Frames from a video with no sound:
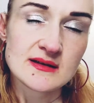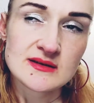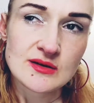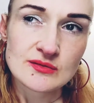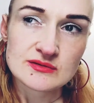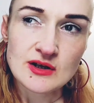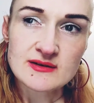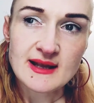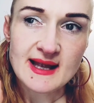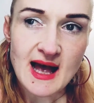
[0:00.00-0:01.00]

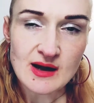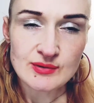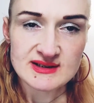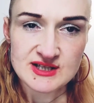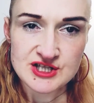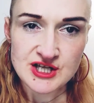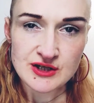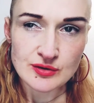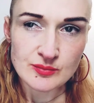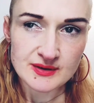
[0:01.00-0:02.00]
not like Acqua di Gio,